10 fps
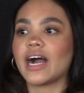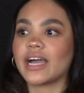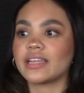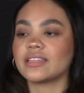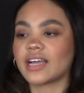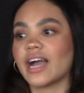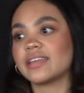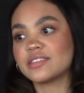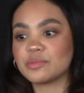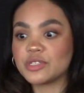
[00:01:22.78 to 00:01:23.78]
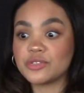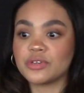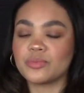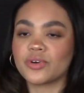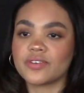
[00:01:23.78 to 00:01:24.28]
I need to be
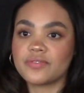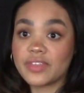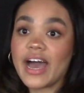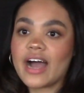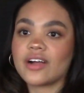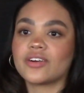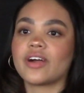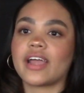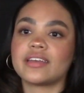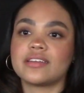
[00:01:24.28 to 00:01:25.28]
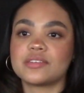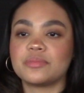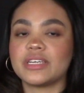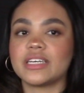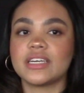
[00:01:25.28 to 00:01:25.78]
doing more of that, or I need to
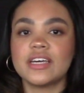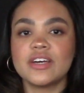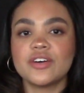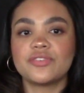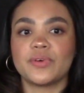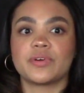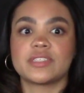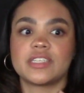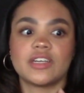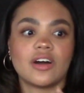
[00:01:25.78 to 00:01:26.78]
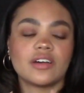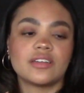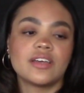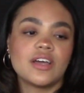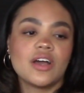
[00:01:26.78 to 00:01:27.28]
be focusing
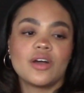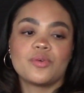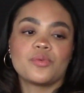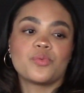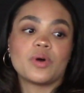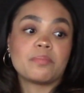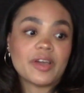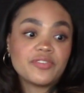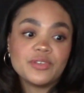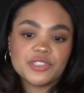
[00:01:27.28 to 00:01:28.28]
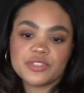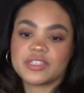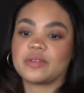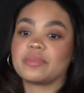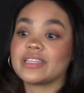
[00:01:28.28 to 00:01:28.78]
on what my future is
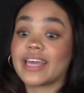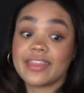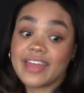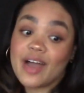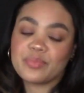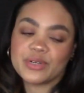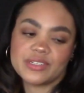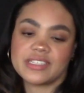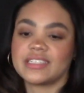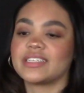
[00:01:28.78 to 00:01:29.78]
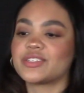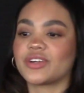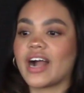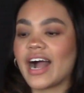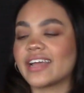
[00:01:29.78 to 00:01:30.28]
going to be like that person is,
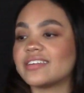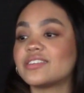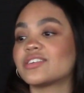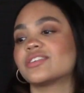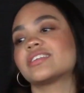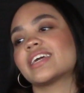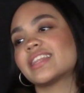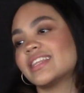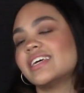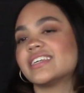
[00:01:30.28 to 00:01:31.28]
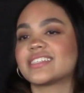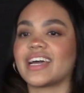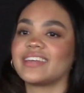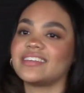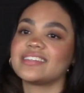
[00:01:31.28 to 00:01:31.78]
or I need to look like this,
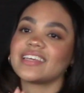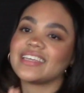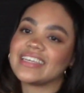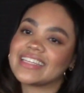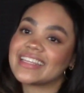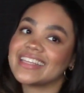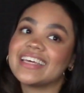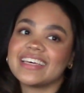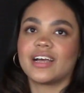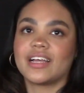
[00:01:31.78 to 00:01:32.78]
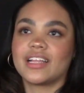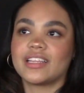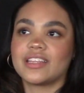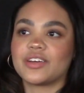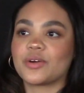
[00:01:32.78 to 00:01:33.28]
I need to eat this.
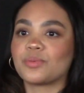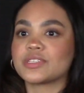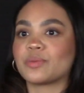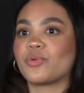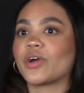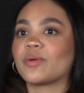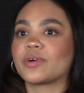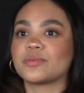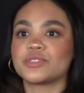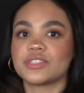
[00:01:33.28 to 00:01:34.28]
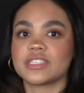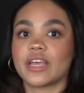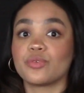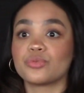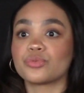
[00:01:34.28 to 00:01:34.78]
There was a point where it was just
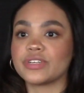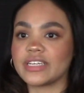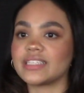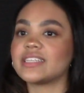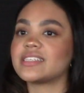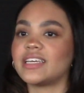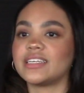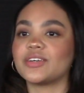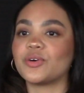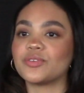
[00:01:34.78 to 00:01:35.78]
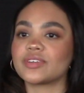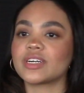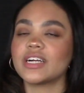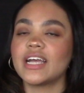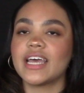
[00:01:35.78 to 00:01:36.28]
like really taking
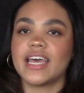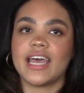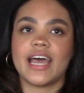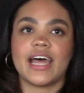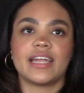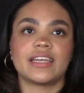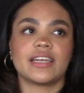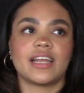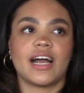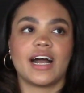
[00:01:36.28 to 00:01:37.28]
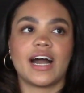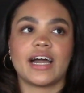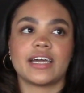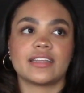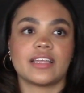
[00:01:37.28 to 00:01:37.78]
over, and
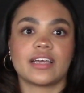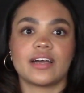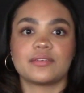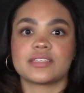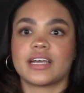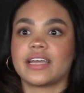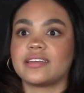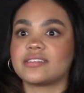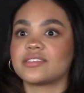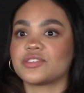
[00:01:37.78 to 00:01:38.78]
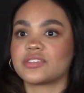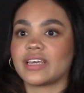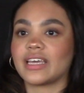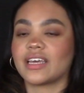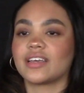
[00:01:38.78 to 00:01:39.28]
I was like, I need to just
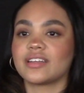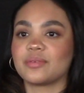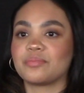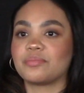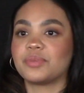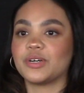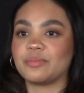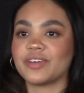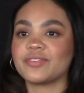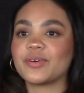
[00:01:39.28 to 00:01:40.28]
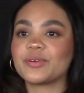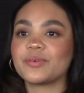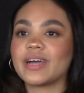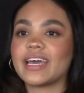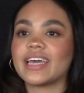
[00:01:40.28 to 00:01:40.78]
like put my phone
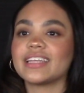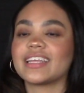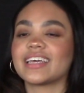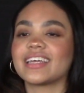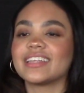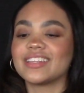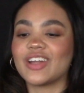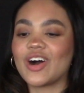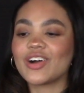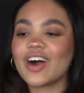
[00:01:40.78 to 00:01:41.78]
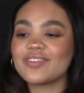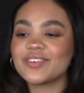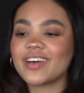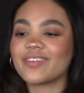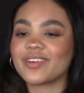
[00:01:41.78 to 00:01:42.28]
away, like log off
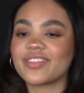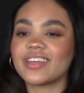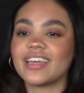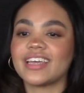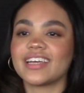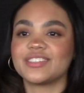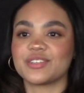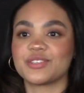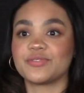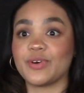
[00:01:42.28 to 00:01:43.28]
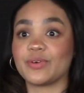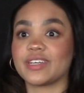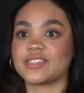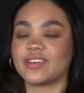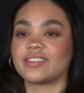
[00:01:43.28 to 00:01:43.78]
of everything and just
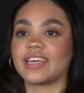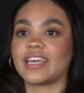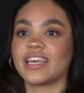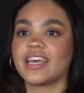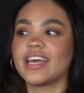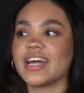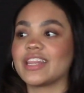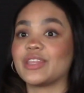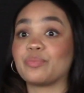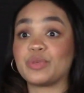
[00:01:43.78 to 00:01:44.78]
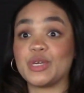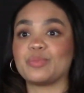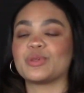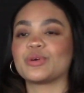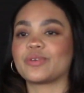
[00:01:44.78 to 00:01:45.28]
focus on like the
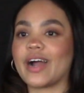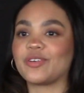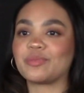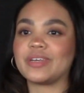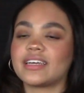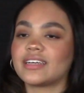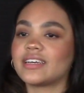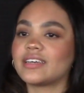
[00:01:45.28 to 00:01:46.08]
people around me.